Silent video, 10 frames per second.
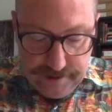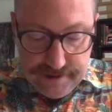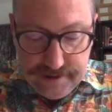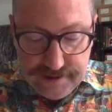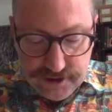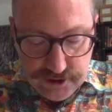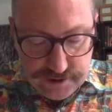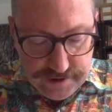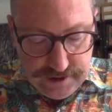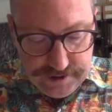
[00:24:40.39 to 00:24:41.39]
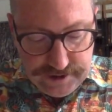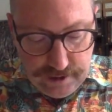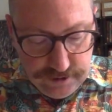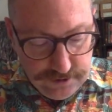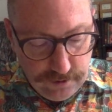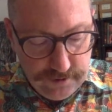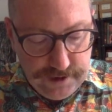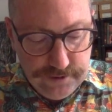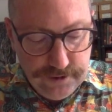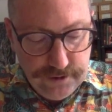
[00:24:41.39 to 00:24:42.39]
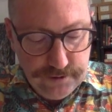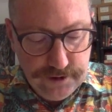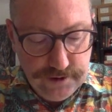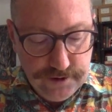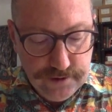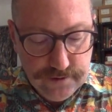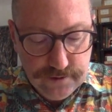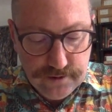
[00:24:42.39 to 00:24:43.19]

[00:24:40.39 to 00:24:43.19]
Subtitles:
In addition to this, Aristotle introduces